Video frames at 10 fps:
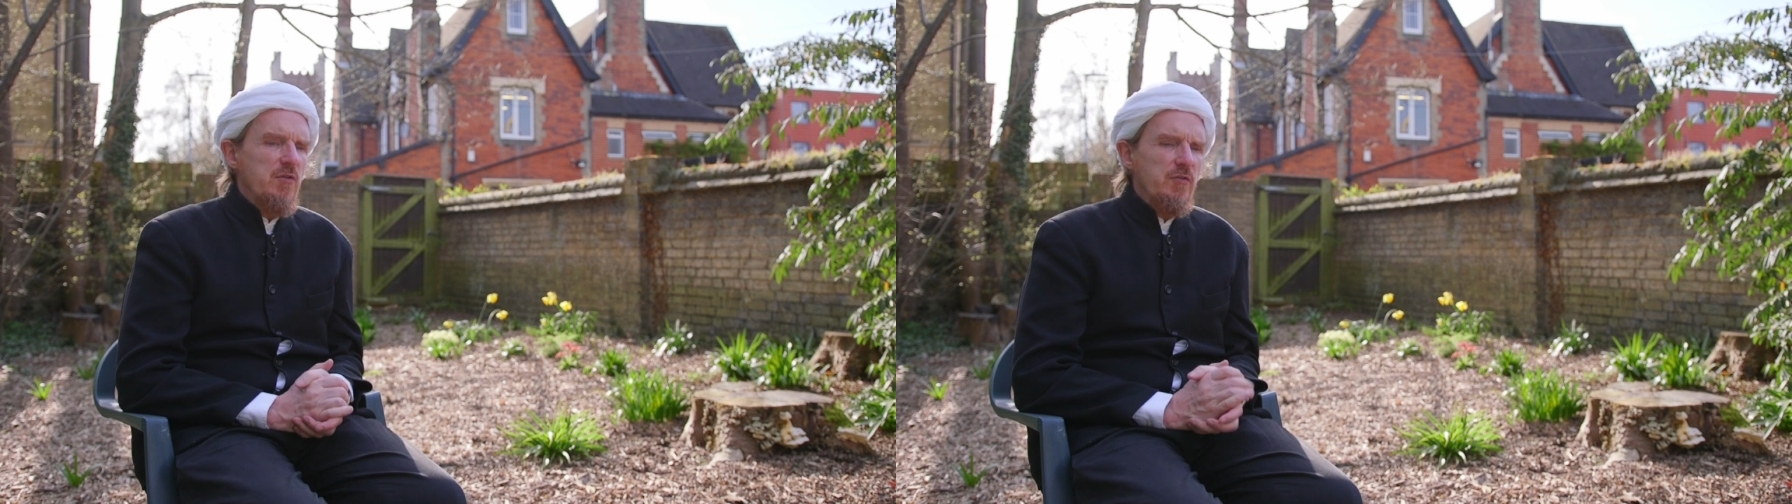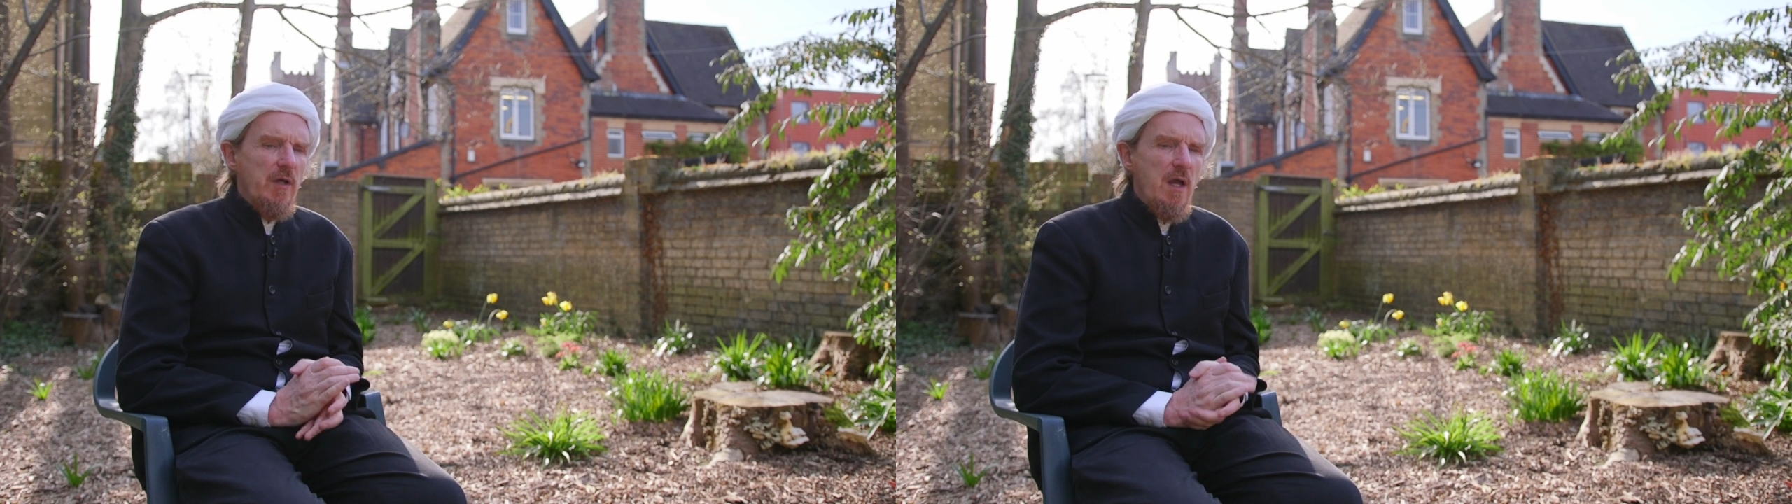
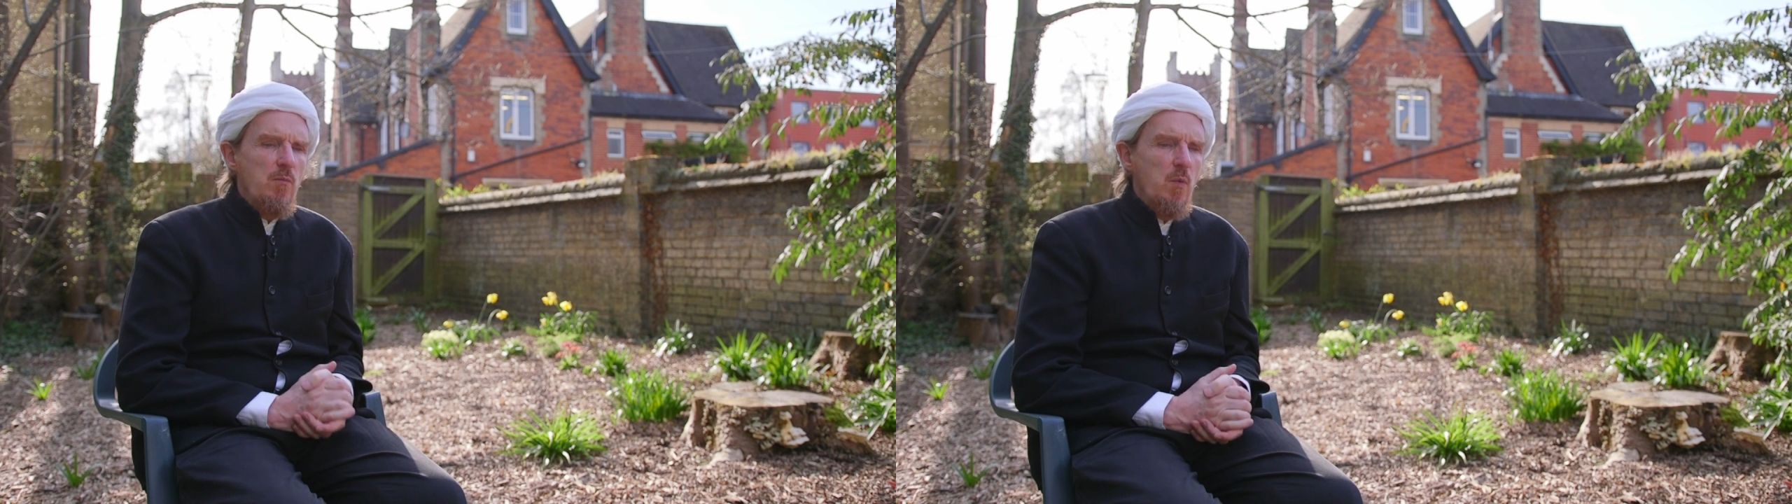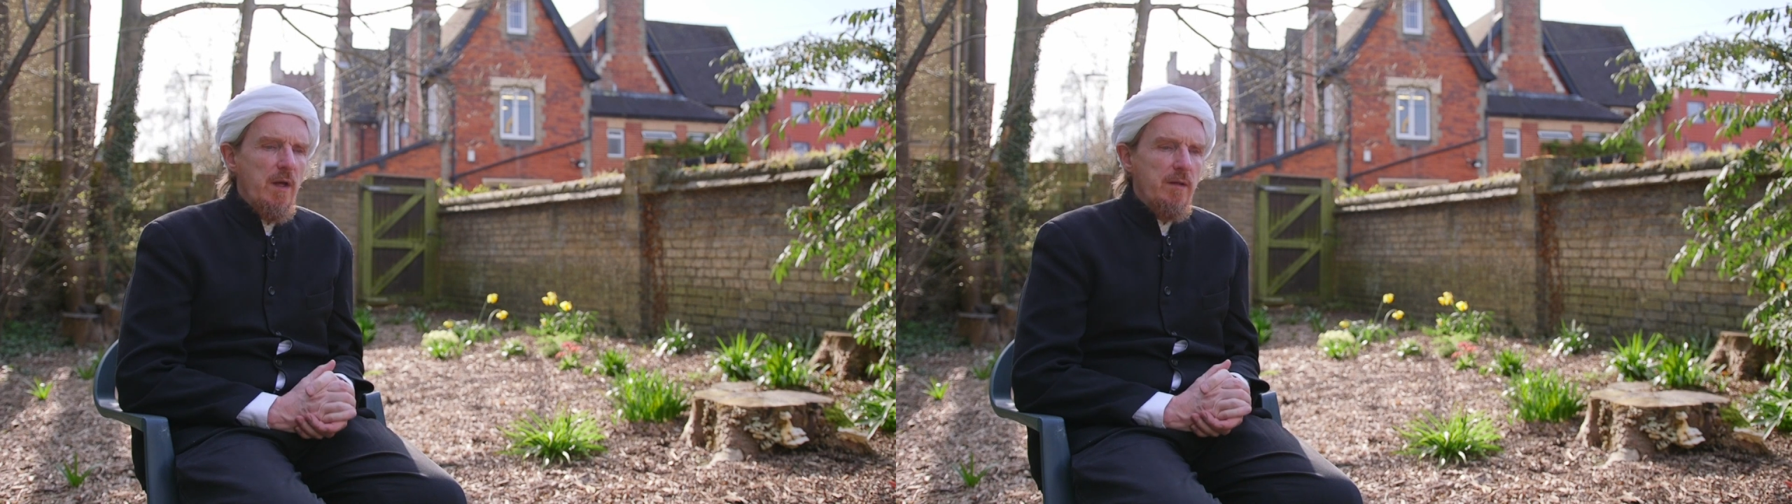a
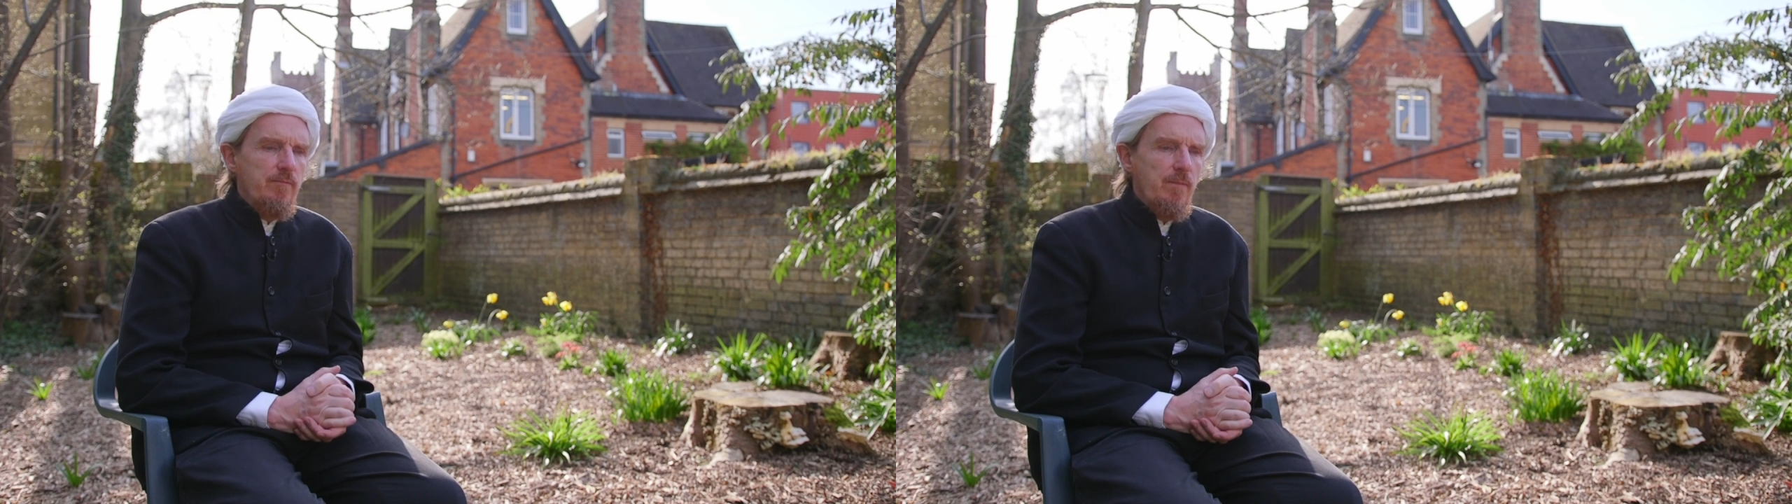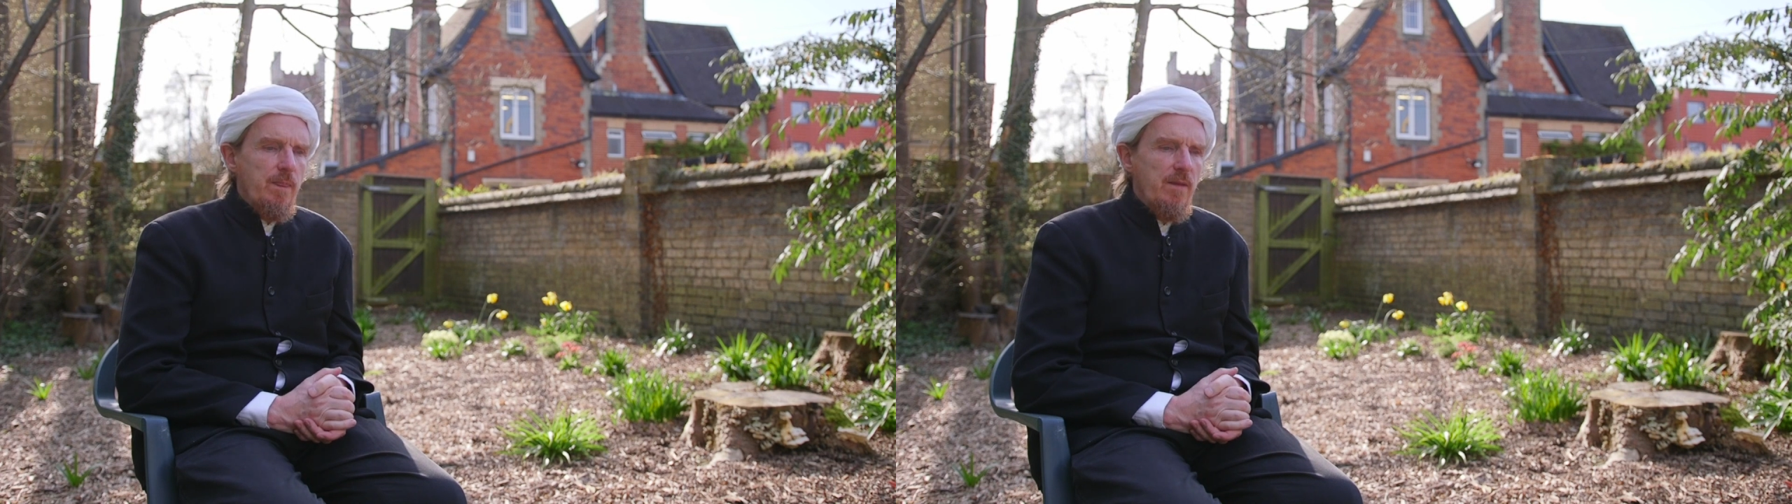time when